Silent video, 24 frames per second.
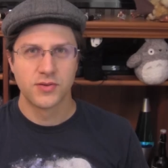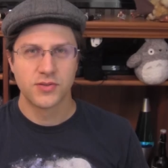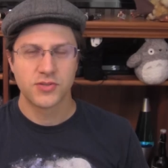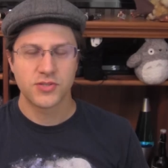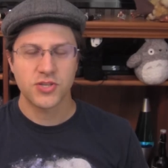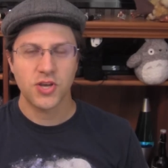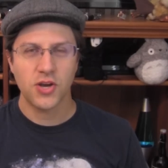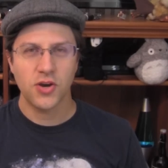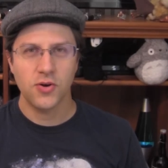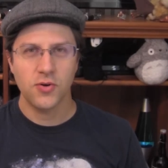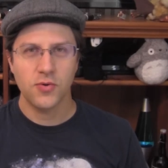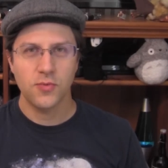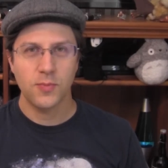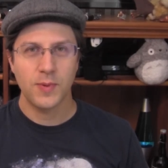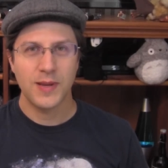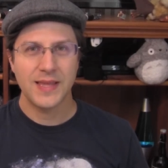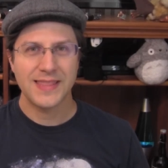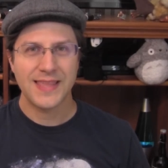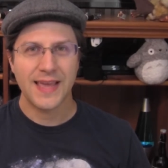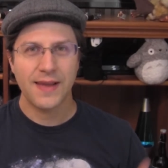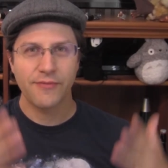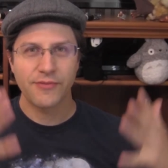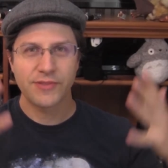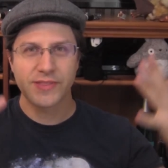So
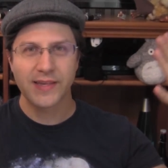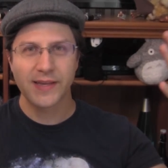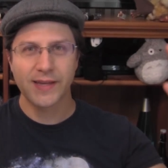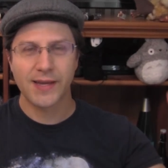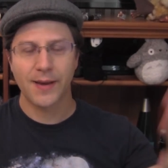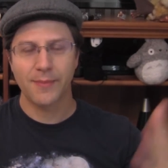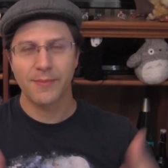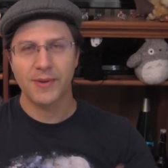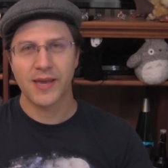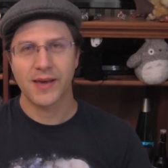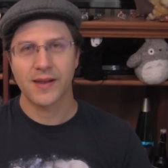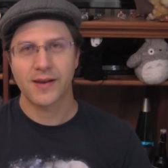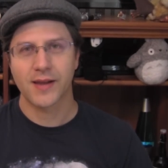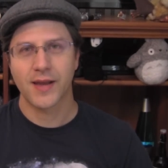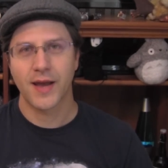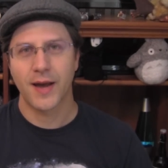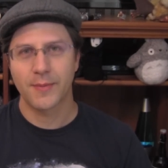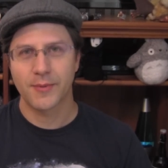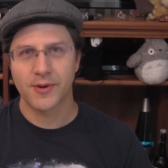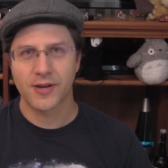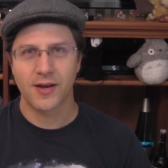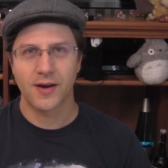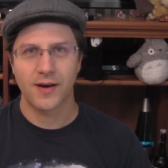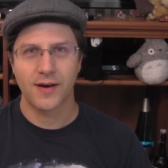with everything coming out of
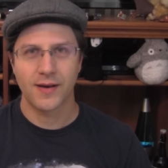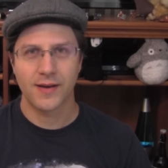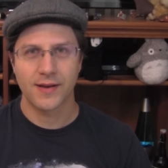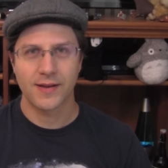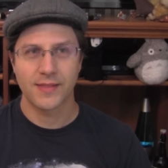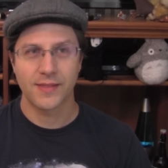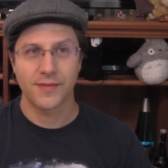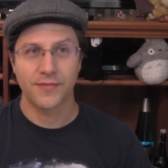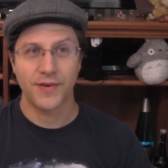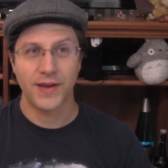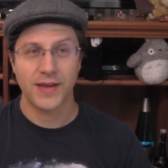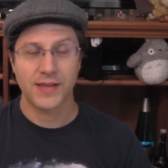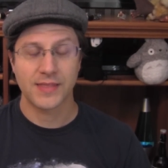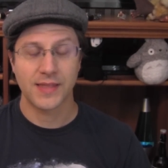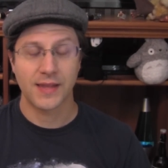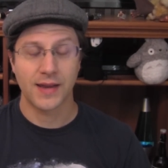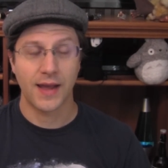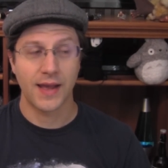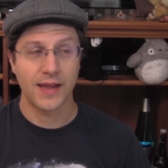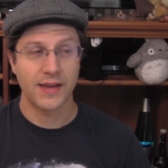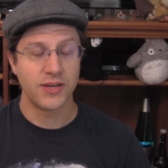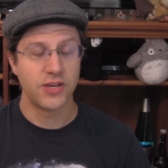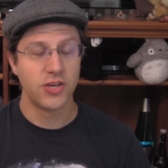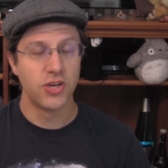Comic-Con and the fact
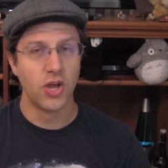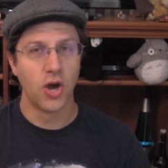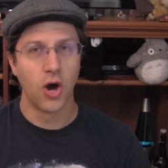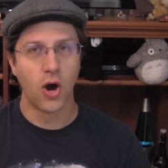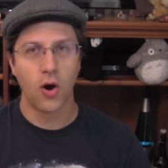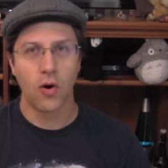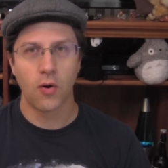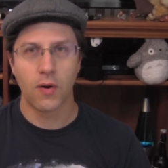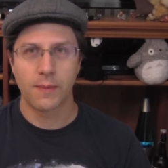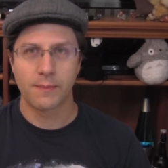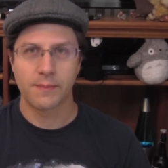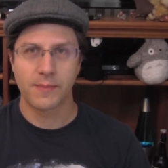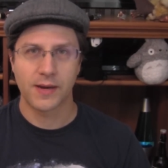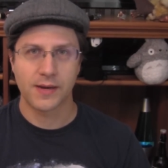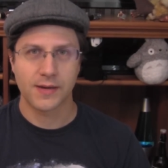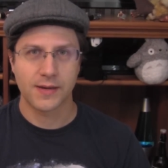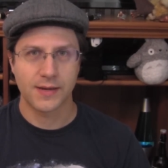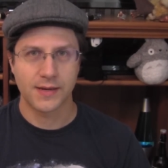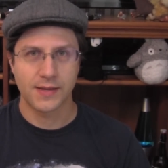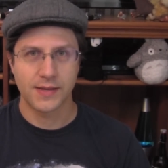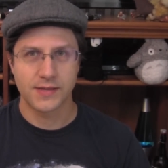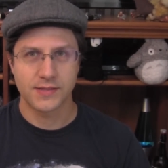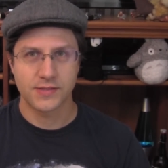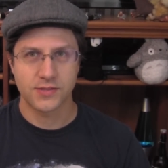that I know I'm not
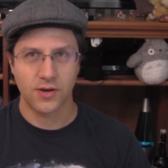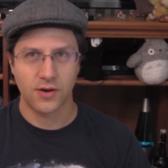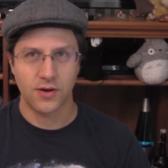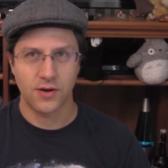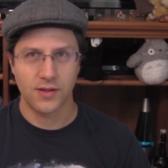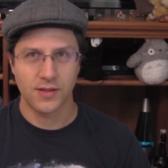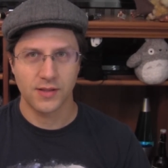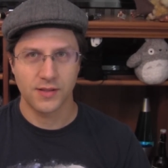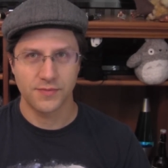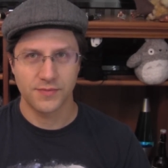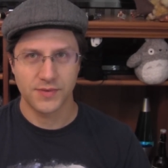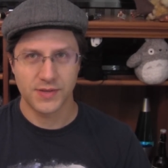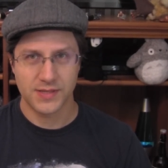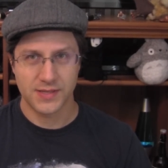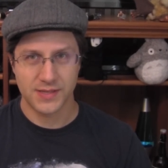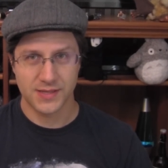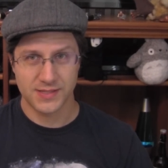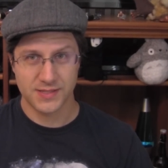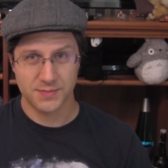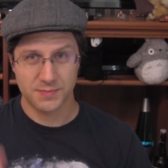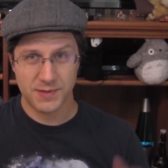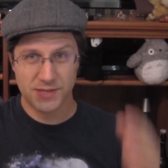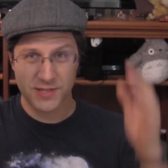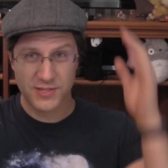going to get to all of it,
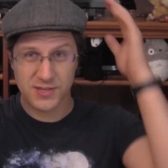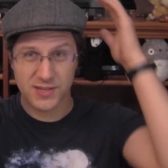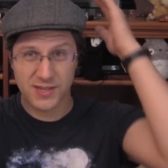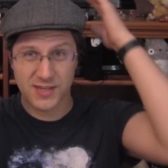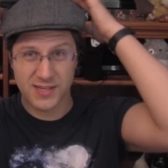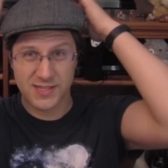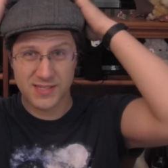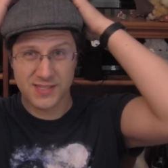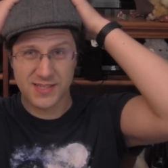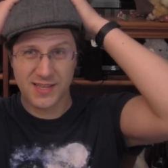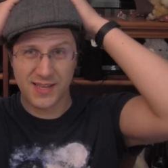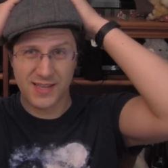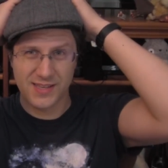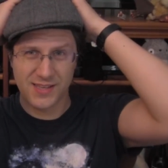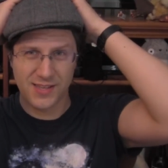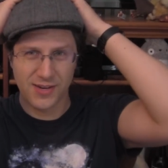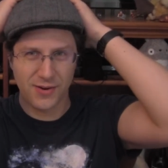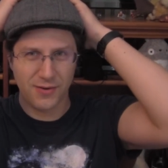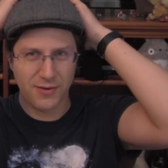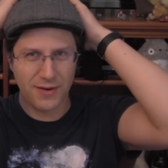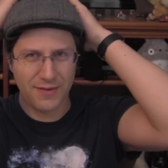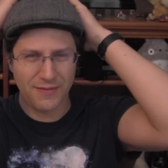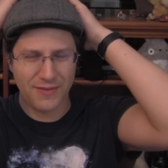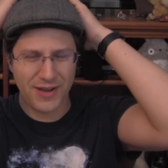especially because, uh, you
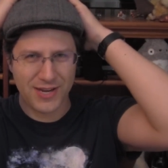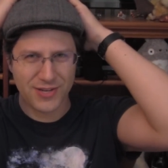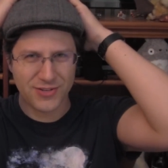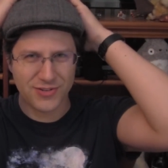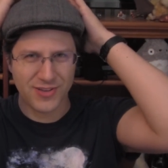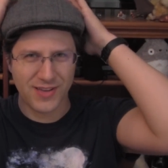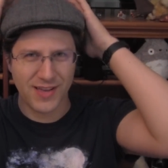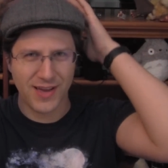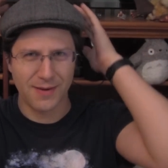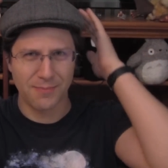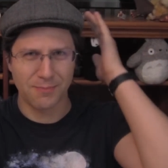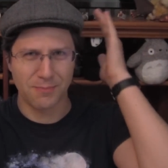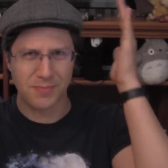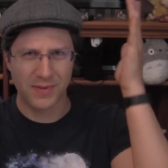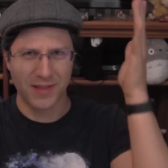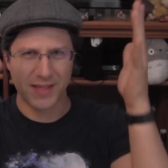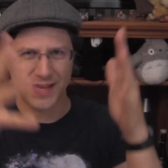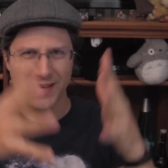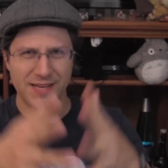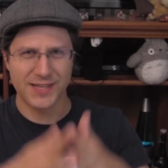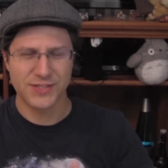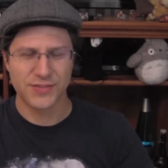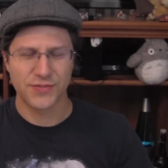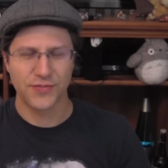know, I've actually got
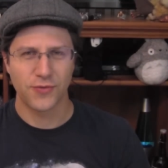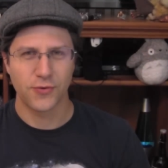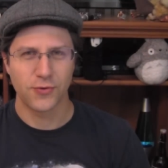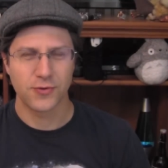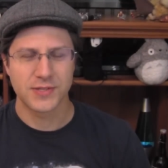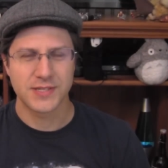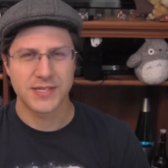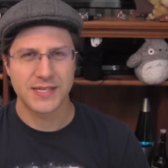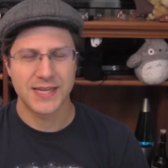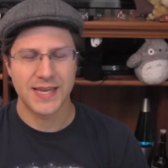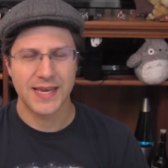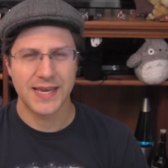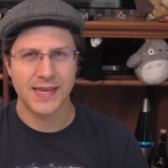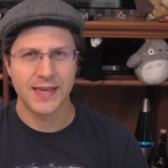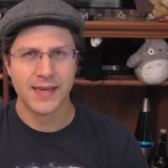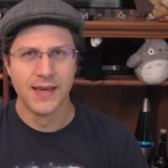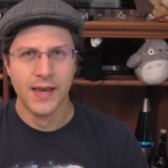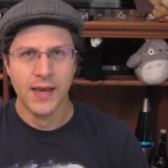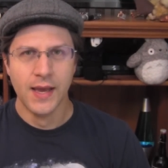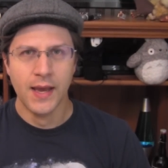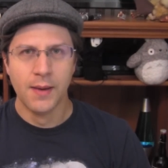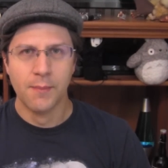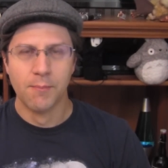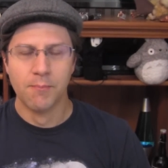plans for today,
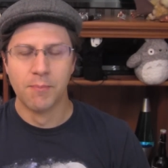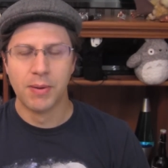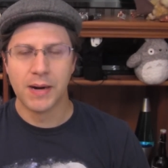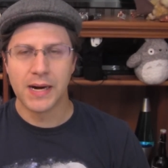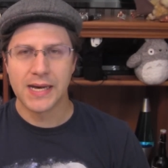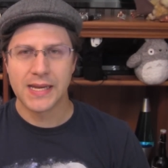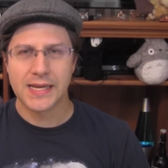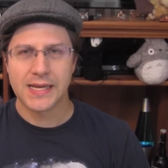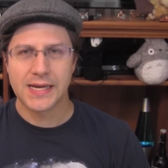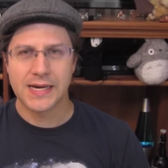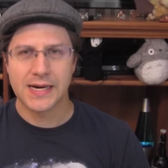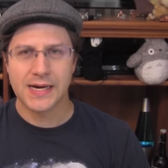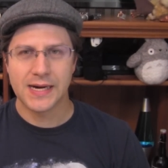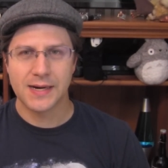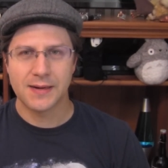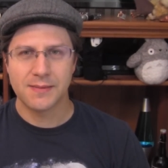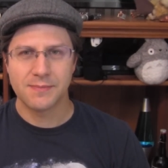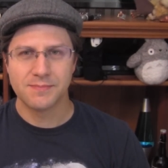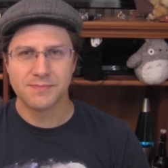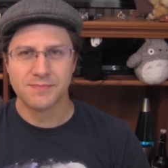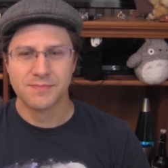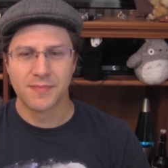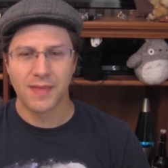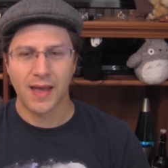but
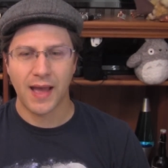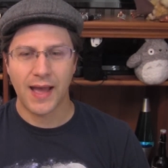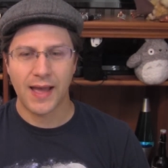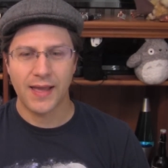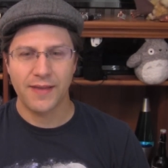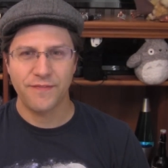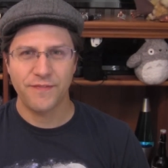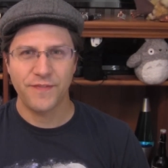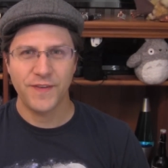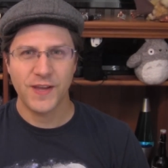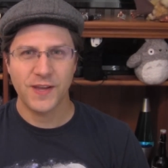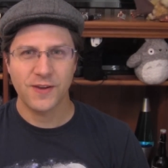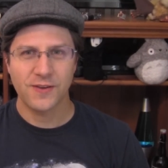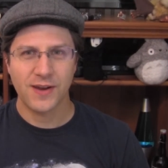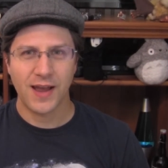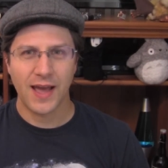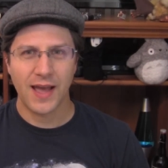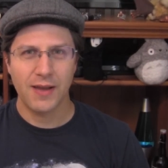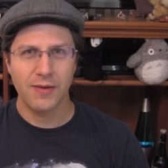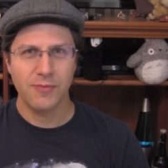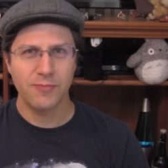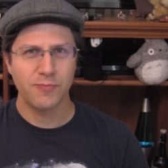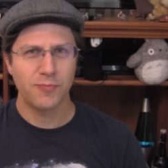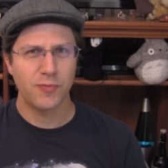um, I figured
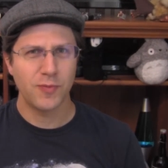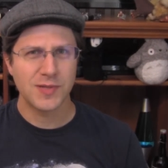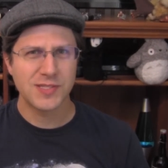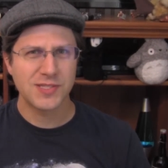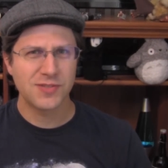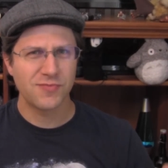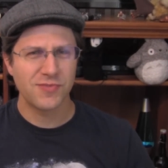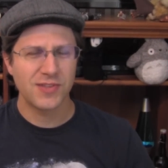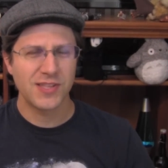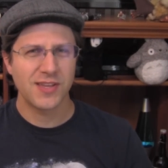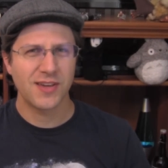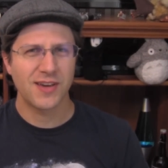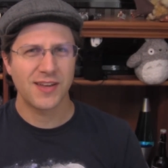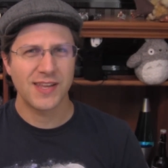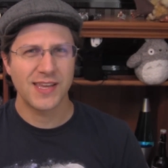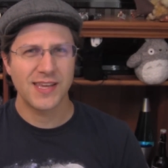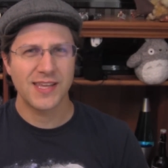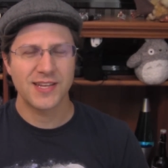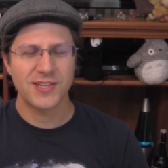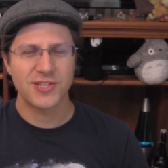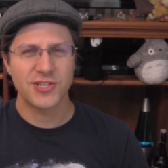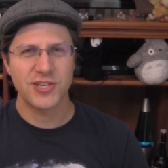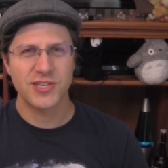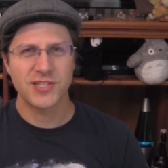I wasn't really going to
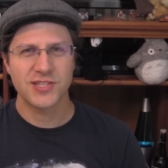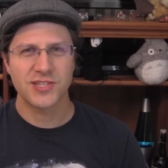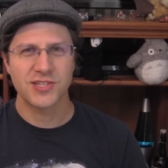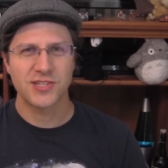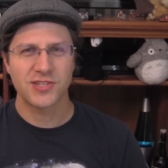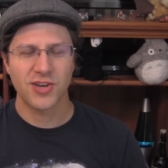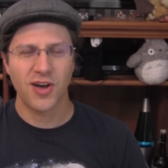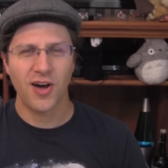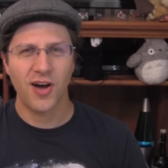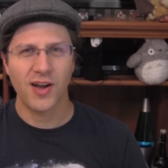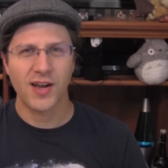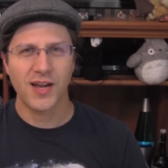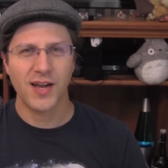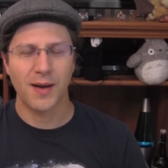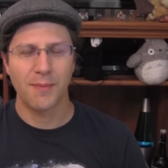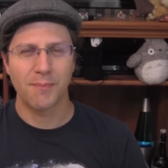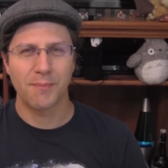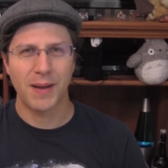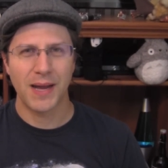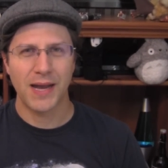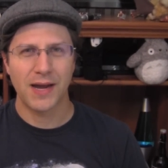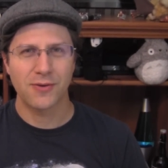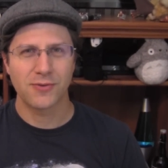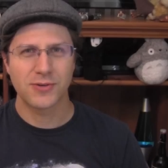get a chance to talk
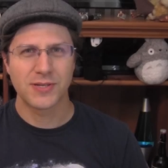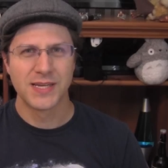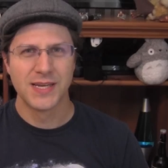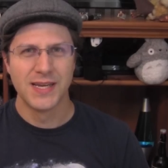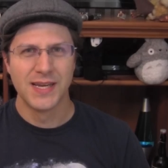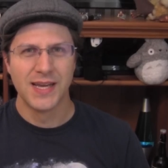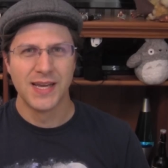about